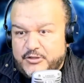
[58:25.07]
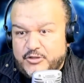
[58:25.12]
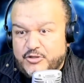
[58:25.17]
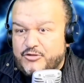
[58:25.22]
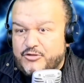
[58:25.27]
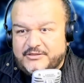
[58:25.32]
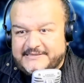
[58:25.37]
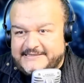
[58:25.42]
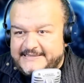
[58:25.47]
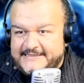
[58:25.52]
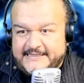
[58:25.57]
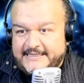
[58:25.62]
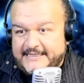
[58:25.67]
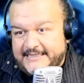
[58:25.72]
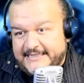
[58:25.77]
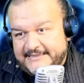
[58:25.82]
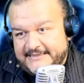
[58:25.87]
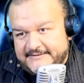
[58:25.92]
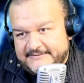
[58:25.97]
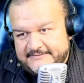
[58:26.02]
Since
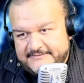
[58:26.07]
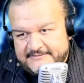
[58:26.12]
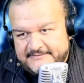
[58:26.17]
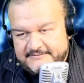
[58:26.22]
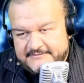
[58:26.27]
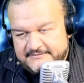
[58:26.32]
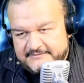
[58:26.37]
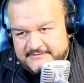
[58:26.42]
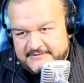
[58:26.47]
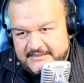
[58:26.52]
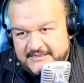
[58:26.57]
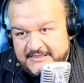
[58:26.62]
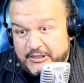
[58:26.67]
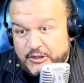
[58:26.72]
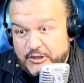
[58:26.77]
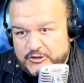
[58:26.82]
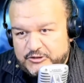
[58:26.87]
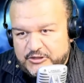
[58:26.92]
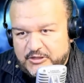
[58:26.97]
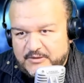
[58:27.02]
there's no
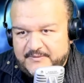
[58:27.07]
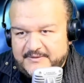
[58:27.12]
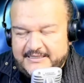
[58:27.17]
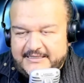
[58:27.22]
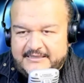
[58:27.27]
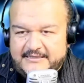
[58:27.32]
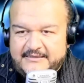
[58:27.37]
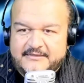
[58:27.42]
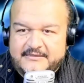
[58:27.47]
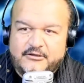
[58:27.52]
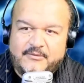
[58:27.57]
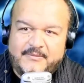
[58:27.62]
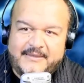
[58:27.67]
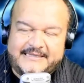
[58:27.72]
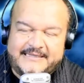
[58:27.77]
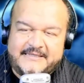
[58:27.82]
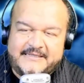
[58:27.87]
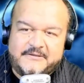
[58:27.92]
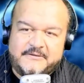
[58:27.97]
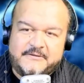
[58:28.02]
close-up of the comet, I
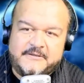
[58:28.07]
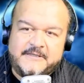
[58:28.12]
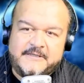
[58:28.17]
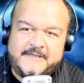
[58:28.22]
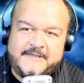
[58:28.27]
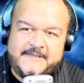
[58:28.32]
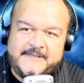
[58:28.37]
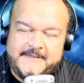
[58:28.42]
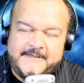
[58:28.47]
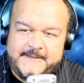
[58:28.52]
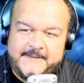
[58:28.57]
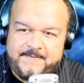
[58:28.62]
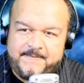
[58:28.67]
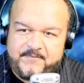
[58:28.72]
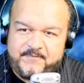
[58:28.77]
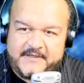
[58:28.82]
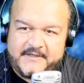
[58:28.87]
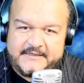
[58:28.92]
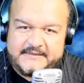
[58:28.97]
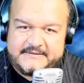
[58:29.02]
would expect
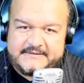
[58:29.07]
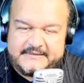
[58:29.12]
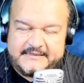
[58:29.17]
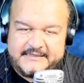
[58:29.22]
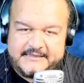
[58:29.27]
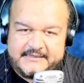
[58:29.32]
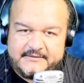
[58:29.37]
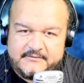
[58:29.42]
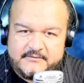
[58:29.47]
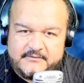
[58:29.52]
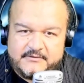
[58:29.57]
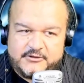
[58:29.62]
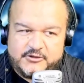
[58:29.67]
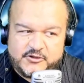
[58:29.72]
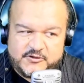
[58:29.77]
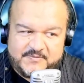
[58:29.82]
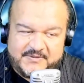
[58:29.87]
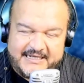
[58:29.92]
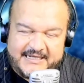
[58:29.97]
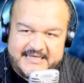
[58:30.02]
a few more
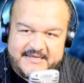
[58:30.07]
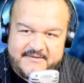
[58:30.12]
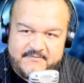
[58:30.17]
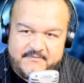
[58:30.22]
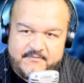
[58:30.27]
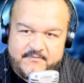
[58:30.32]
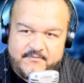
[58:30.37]
images.